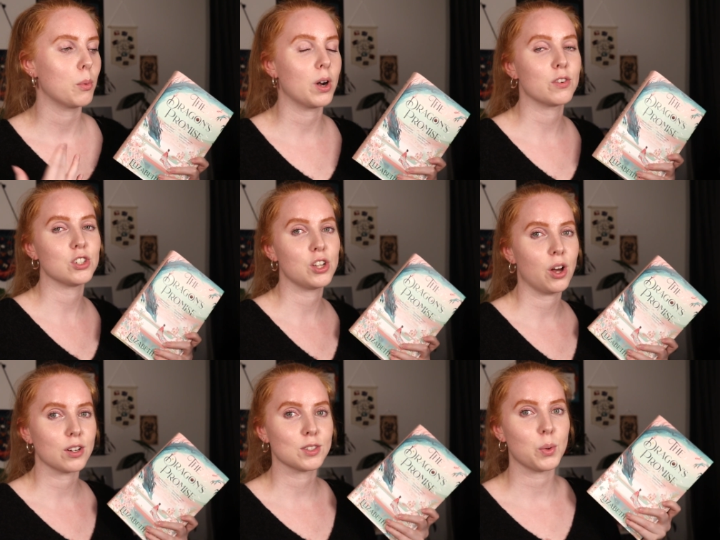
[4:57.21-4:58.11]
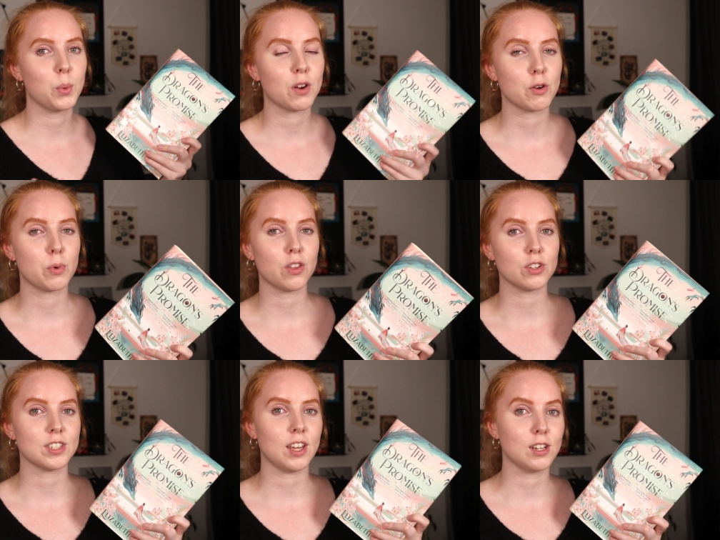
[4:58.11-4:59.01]
Whenever she talks, one of her
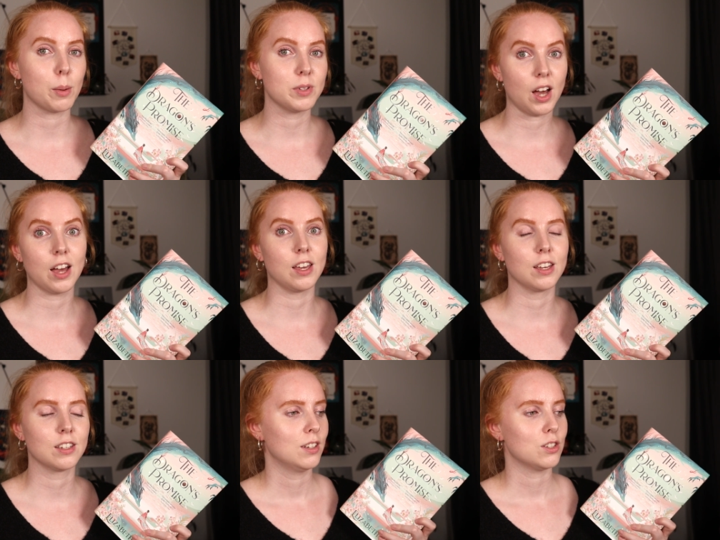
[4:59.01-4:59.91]
brothers end up dying.